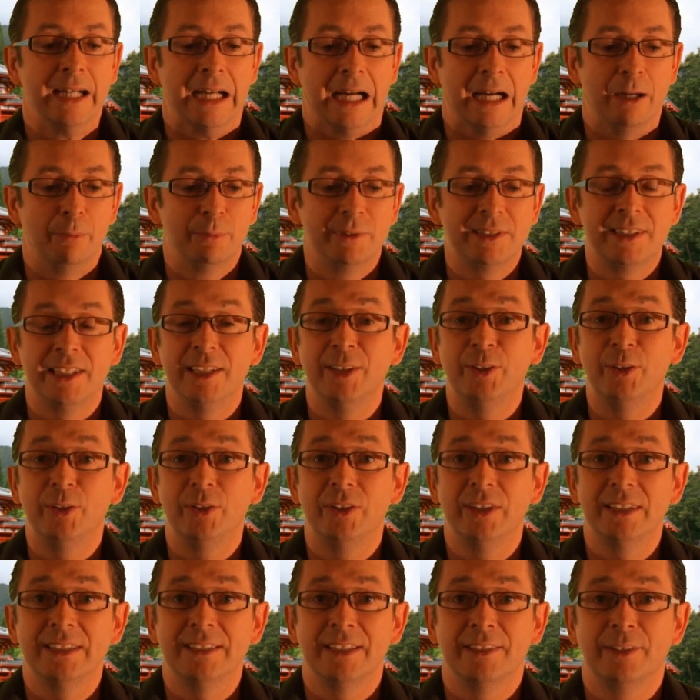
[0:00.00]
I would say to you
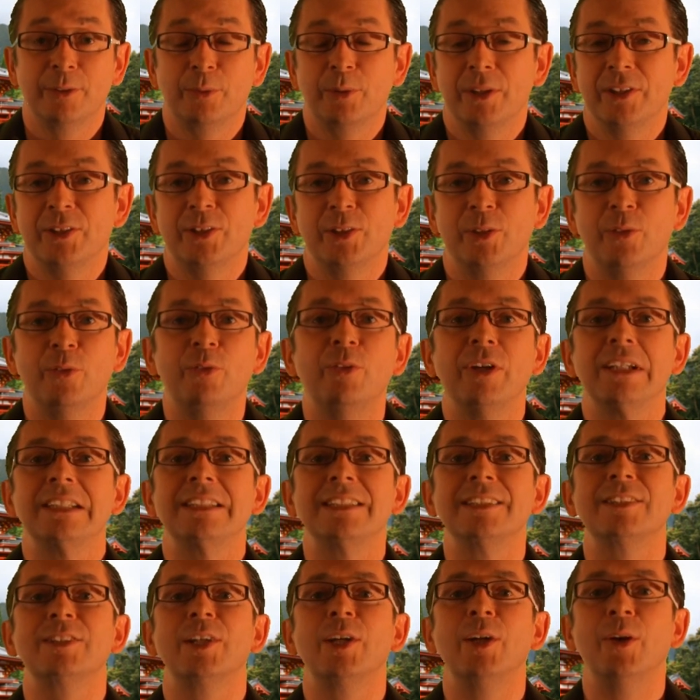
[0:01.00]
this on the question of
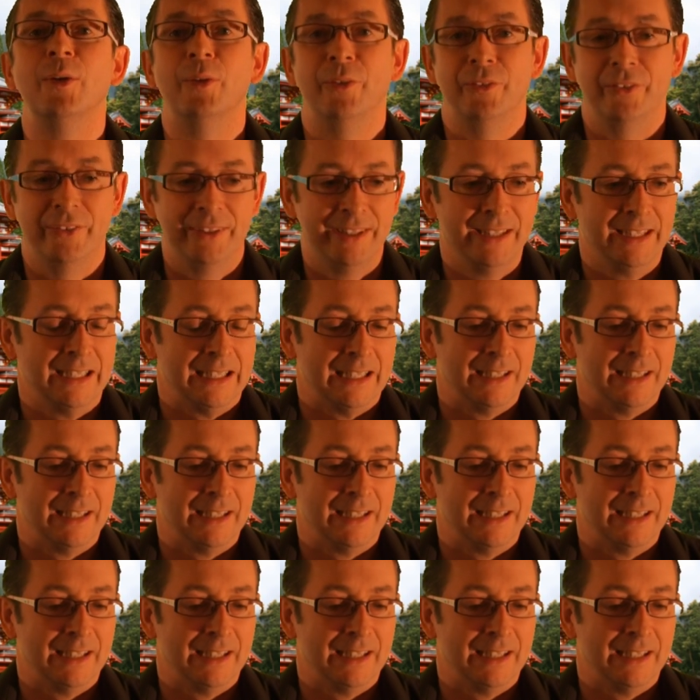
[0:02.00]
pheasants alone.